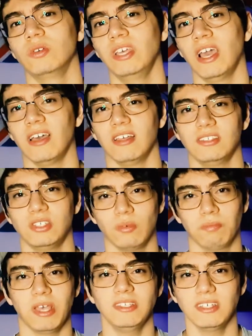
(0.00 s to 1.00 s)
yeah, so
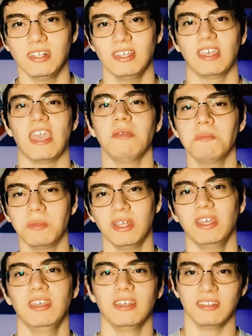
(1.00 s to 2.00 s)
basically
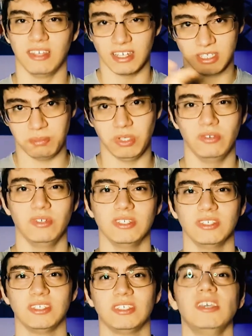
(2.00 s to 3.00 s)
gameplay and the
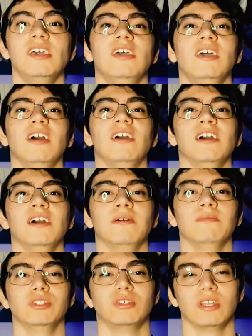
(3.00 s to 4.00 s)
experience
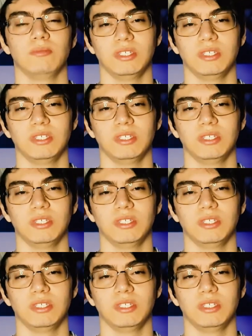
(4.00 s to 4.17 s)
is going to be